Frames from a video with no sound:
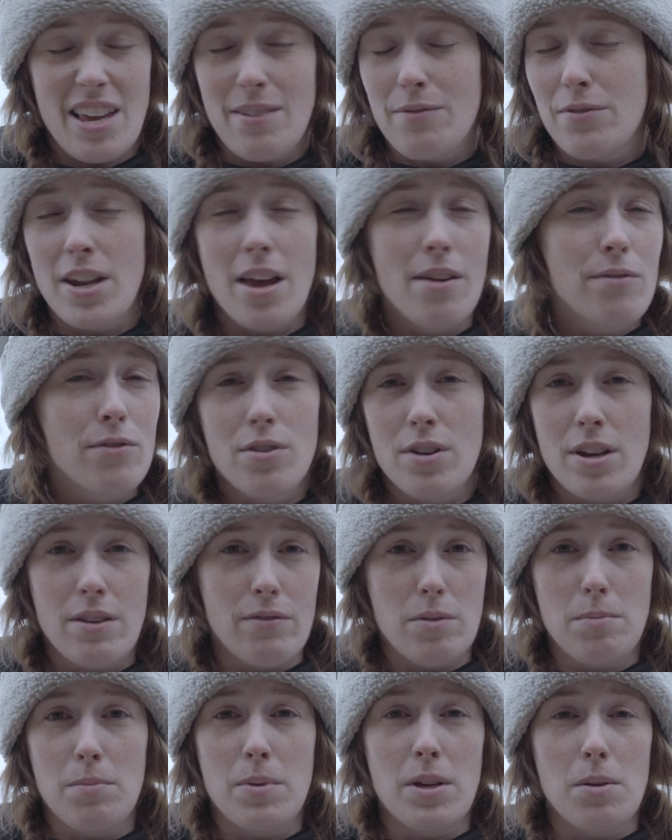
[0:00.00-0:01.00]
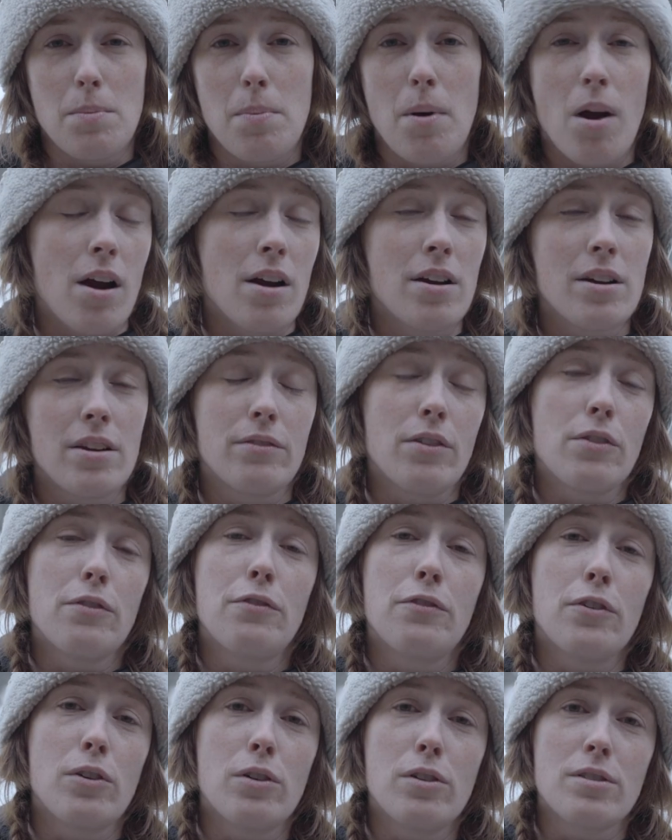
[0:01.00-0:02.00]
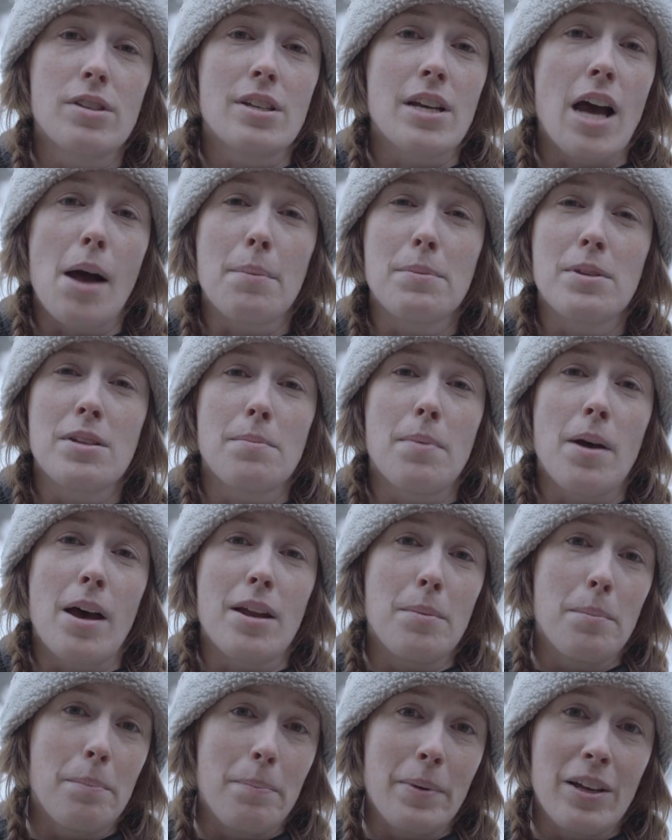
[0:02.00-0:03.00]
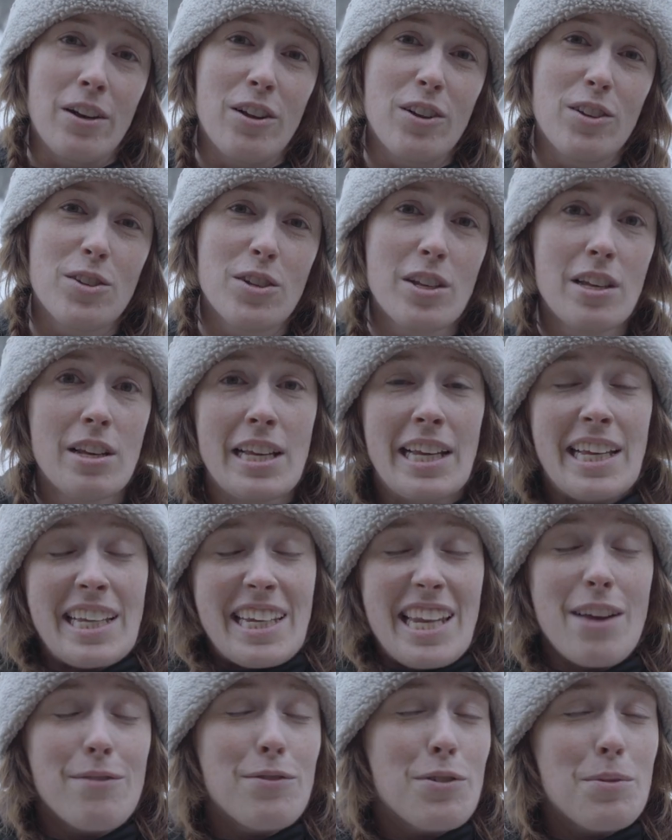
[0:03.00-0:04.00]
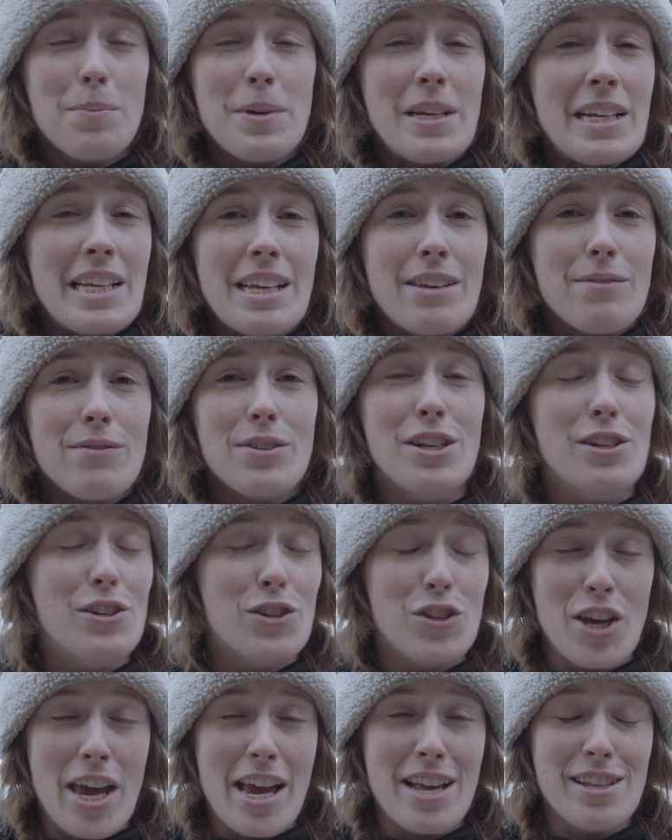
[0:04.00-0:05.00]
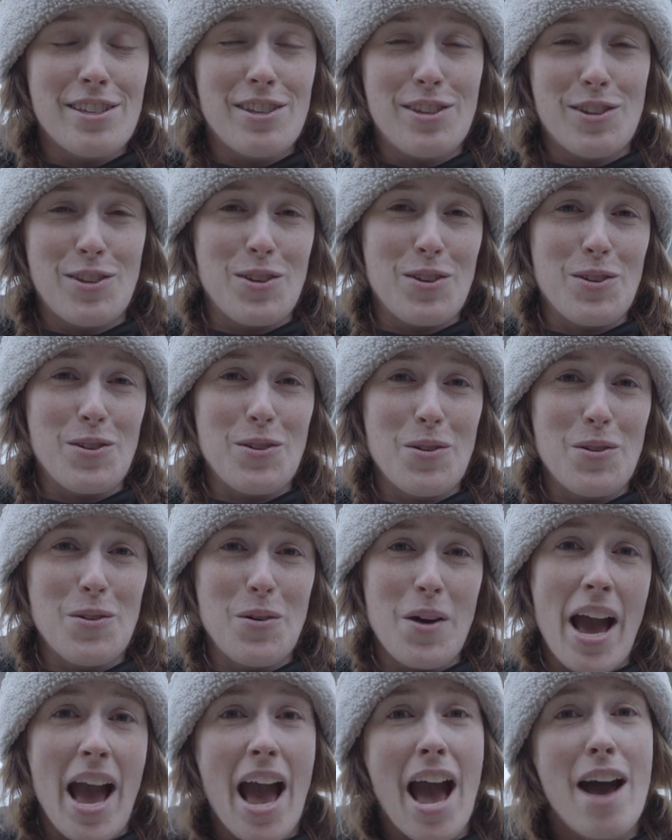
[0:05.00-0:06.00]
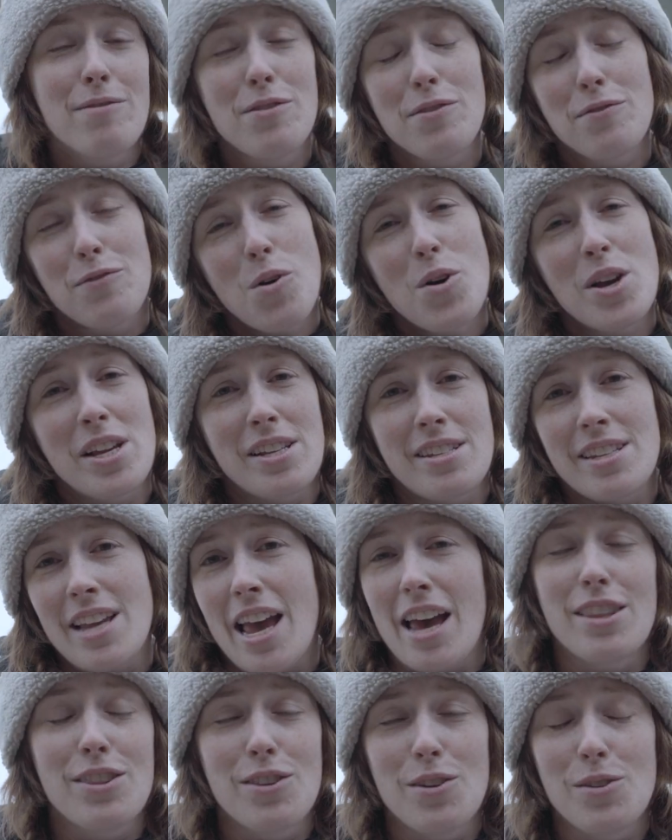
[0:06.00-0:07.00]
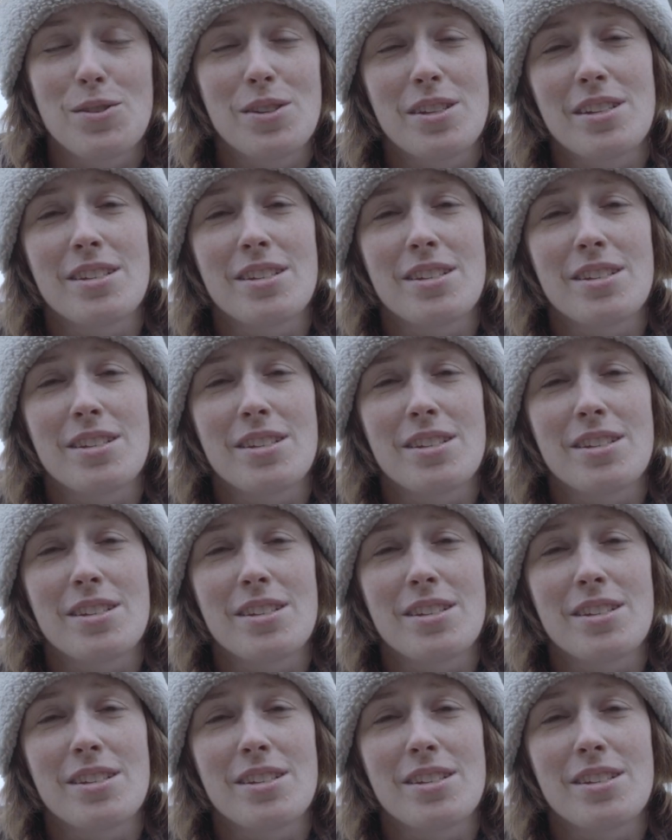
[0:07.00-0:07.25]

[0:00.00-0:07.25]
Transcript: they've never even been a part of a full top to bottom build, never been given a chance to have a voice at those